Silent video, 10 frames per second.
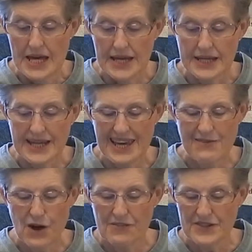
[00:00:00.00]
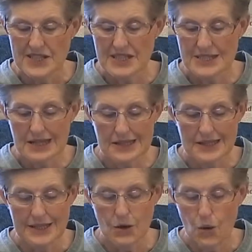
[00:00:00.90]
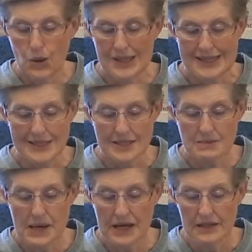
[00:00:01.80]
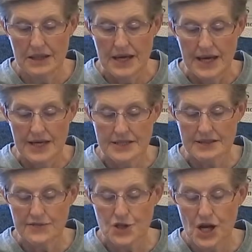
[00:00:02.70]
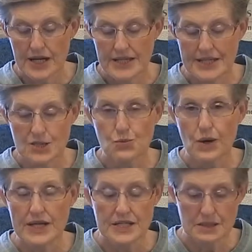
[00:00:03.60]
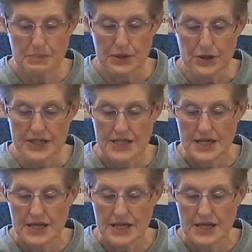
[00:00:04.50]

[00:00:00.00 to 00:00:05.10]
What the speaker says: It gave off a sickly, oily smell, as of Chinese rice spirit.